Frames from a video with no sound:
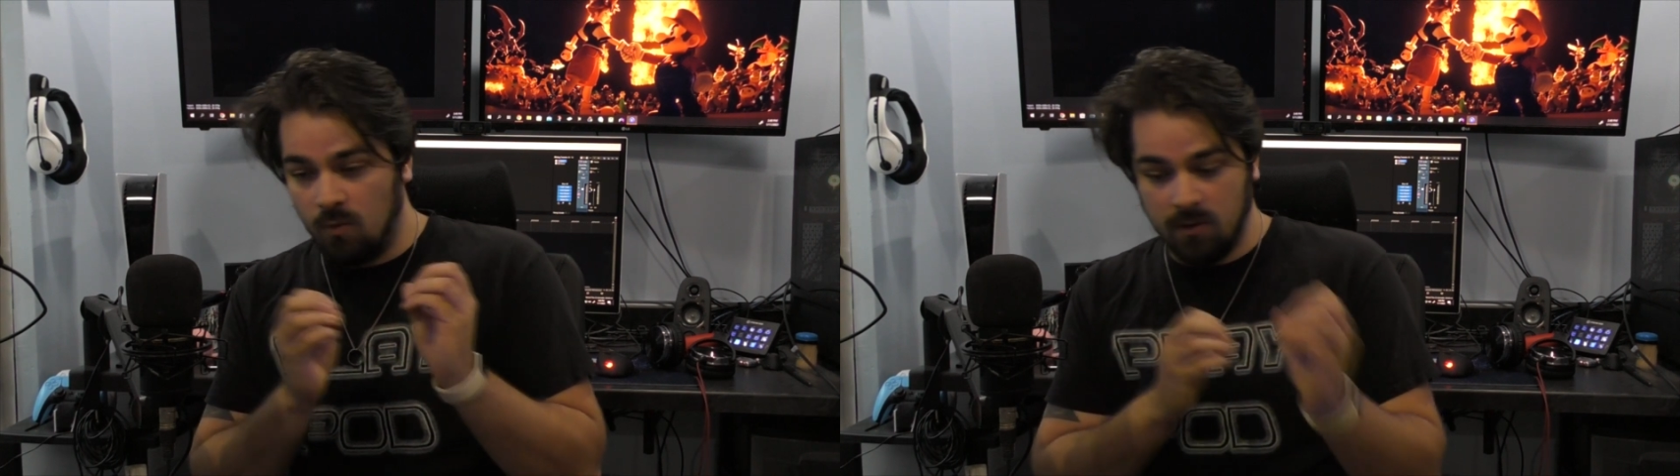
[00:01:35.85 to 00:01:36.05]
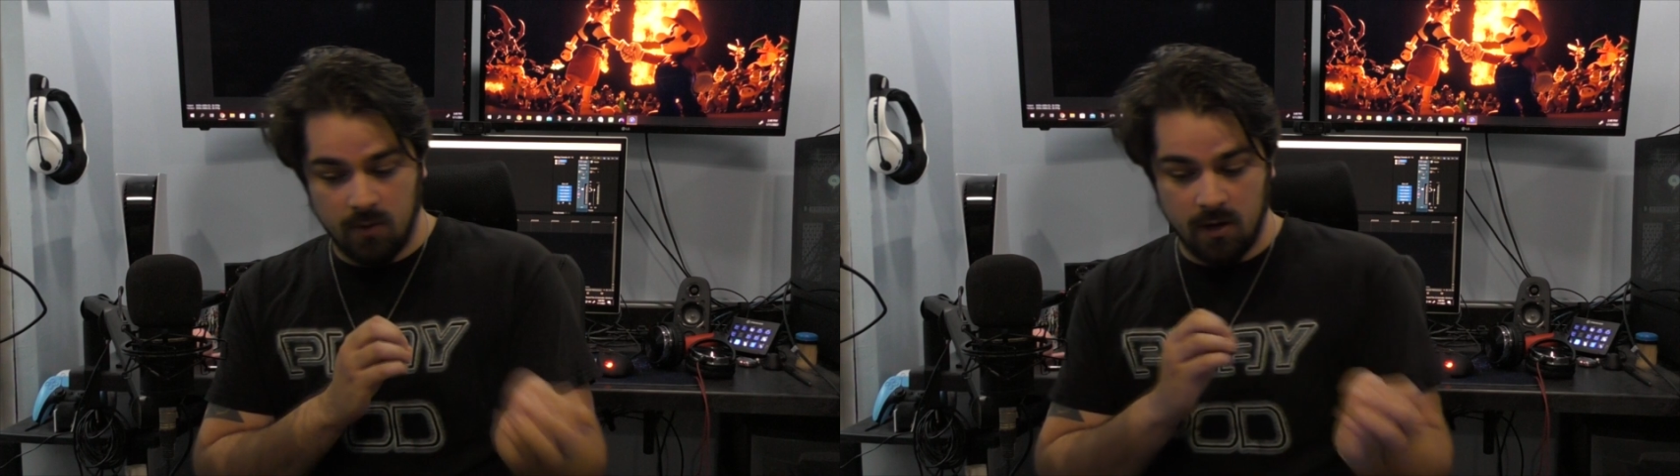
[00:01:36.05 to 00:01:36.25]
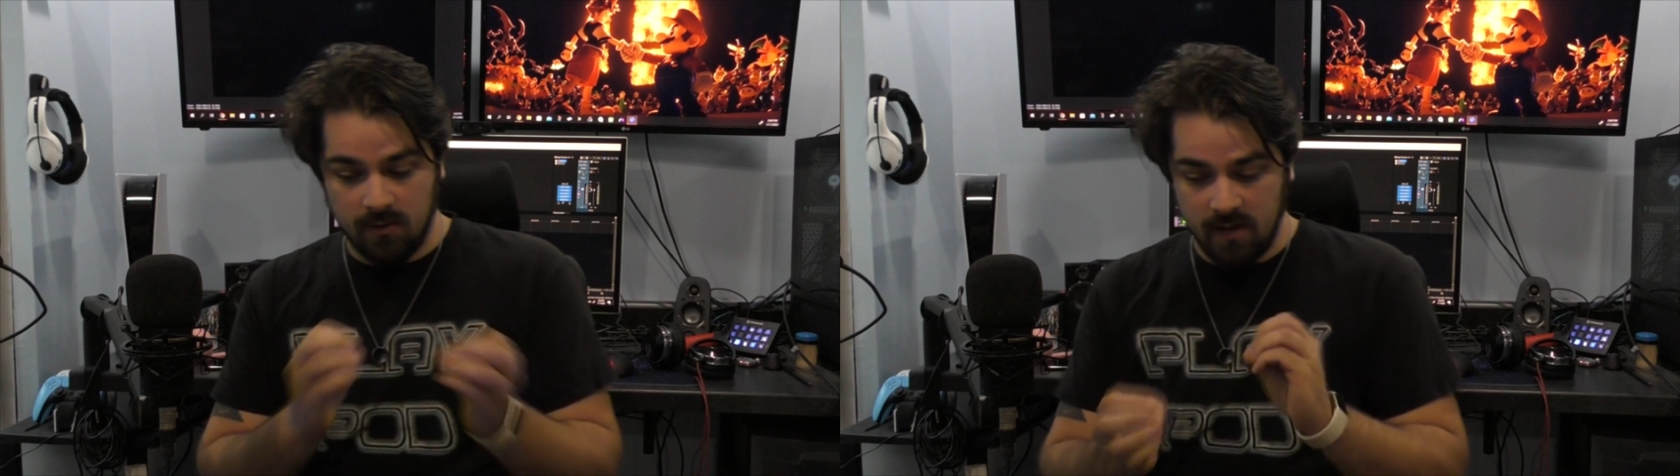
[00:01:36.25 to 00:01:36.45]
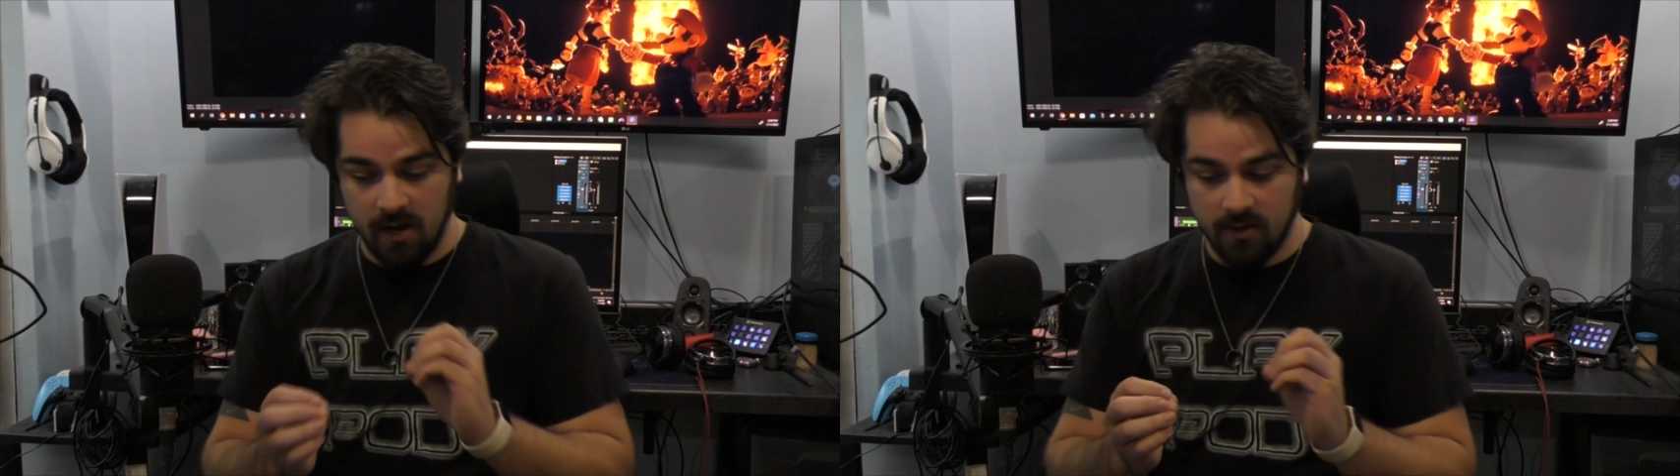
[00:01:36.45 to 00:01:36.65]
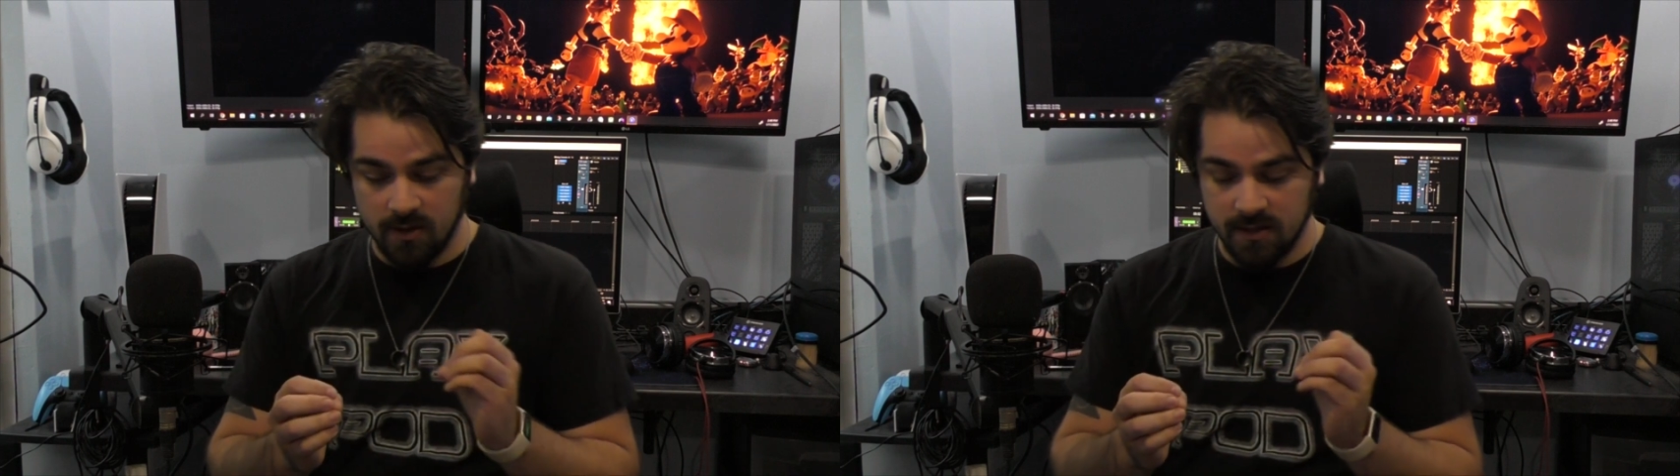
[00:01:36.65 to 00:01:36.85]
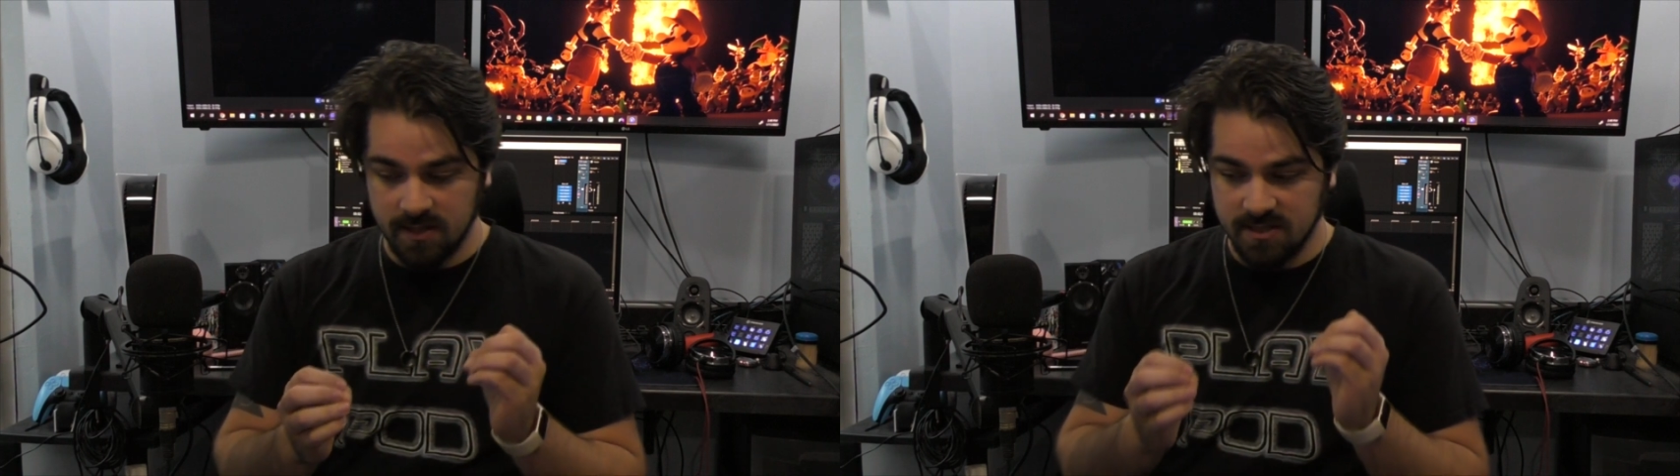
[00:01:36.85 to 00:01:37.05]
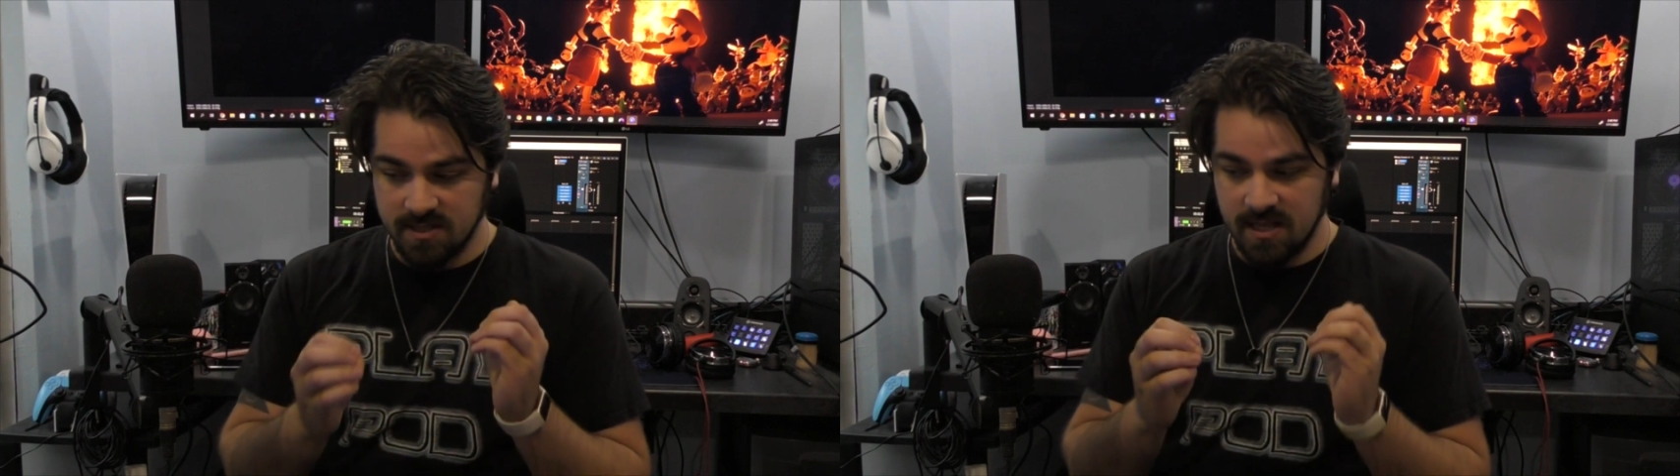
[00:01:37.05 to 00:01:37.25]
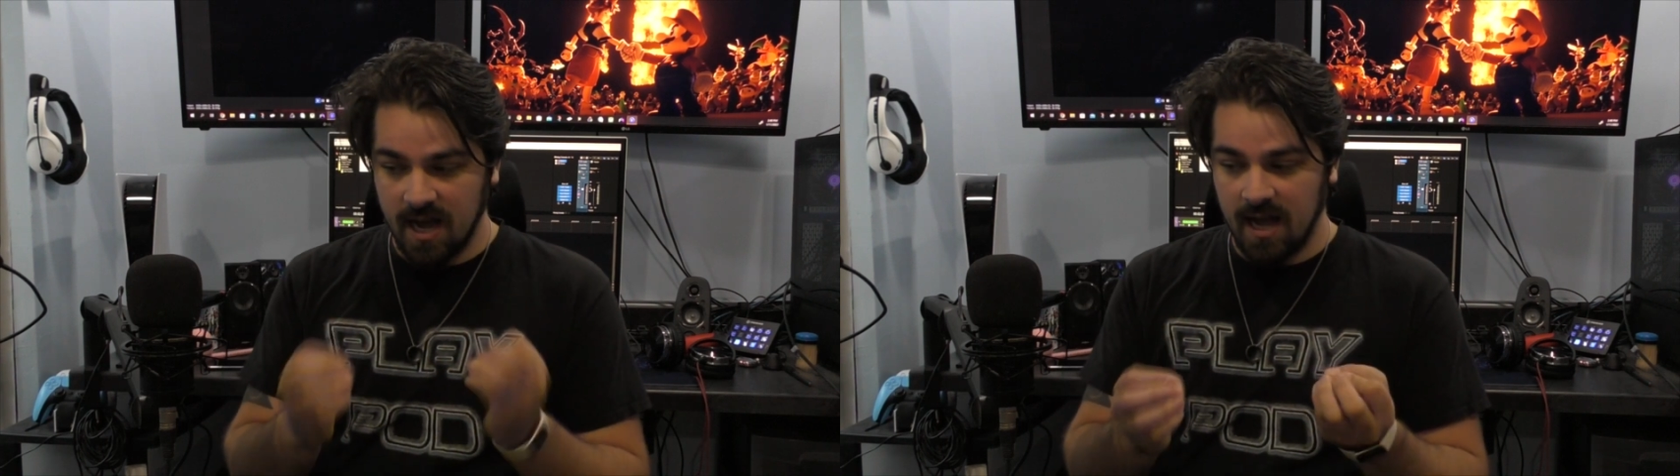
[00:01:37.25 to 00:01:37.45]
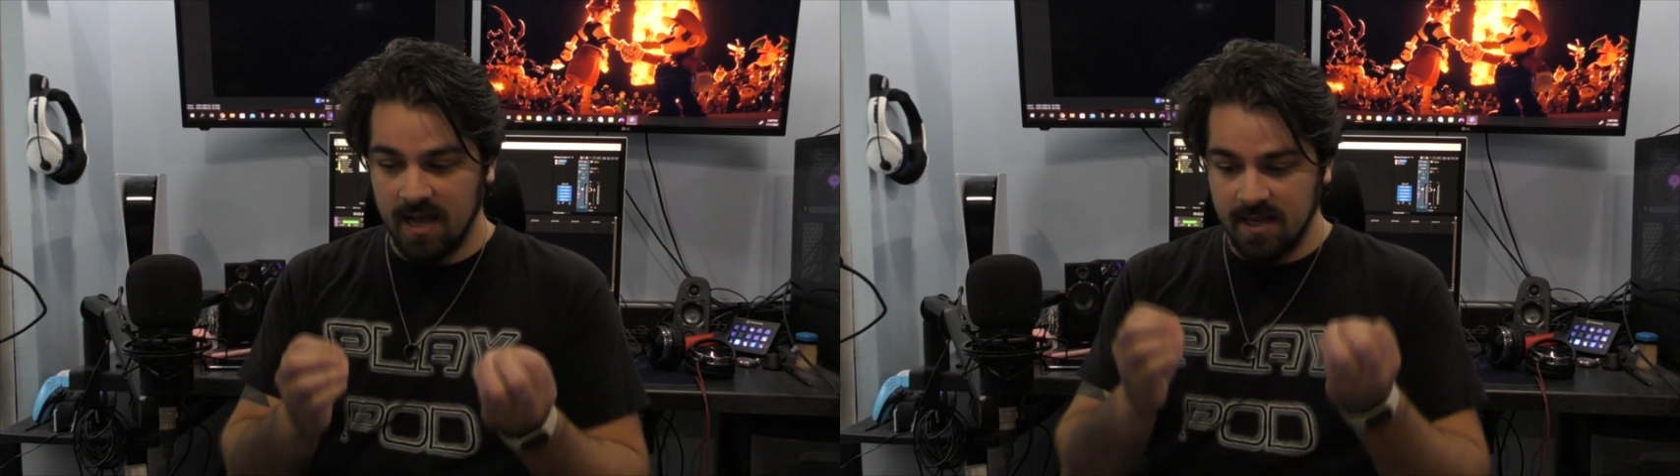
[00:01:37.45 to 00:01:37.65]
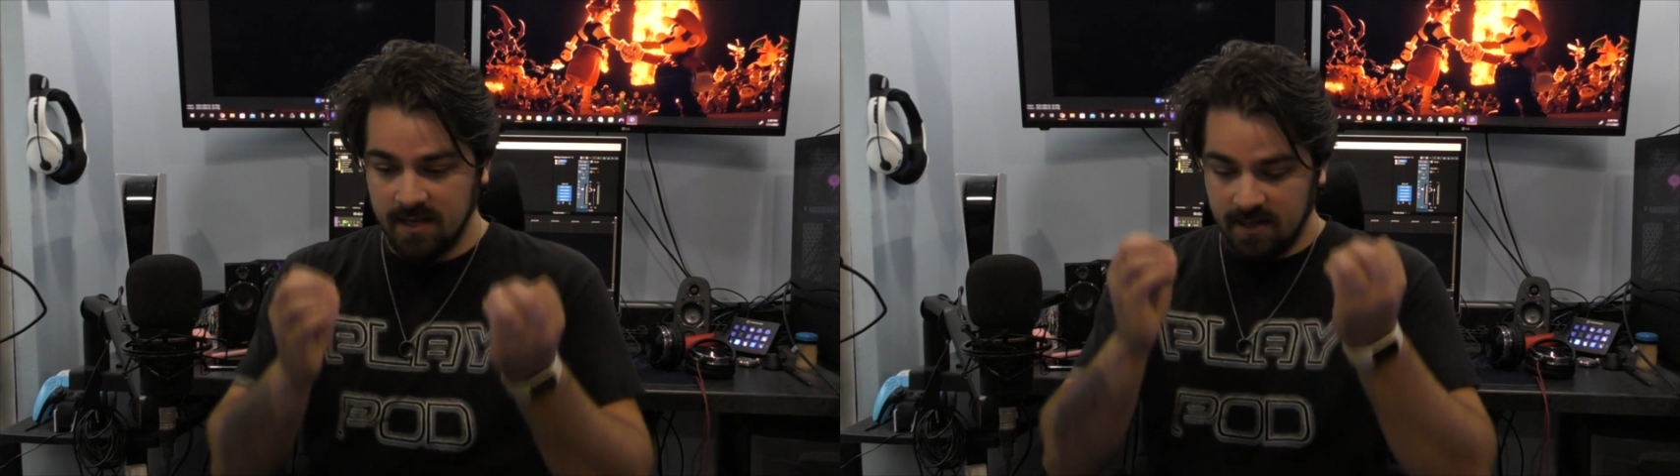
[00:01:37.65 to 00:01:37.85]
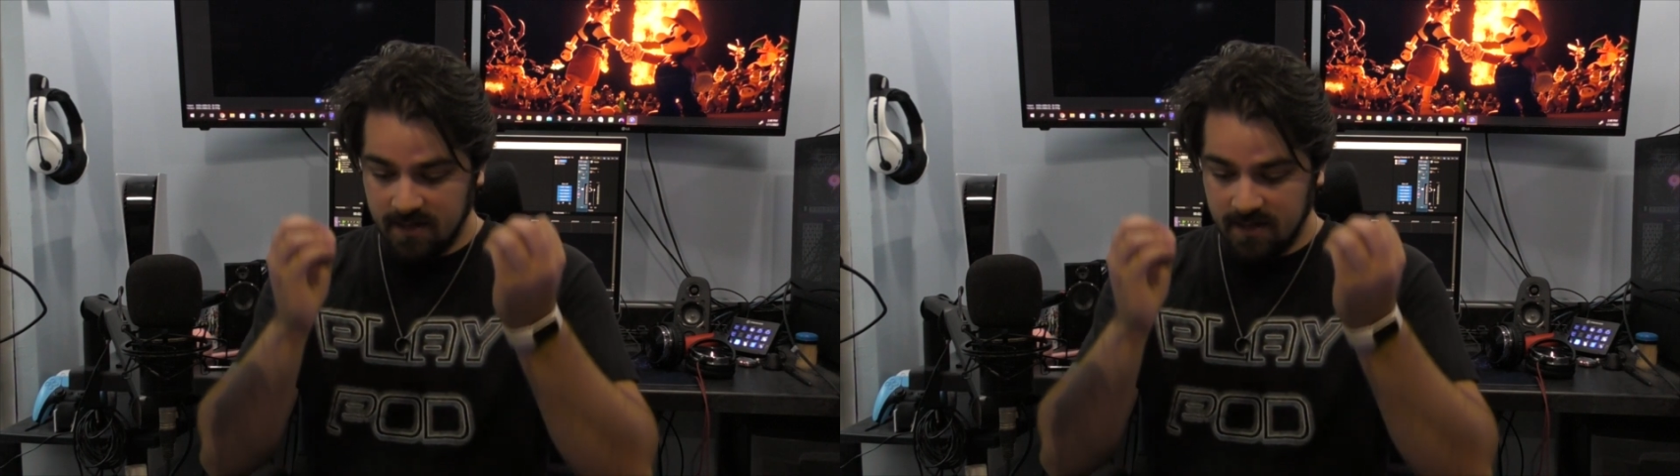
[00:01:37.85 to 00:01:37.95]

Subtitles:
one way or the other, is not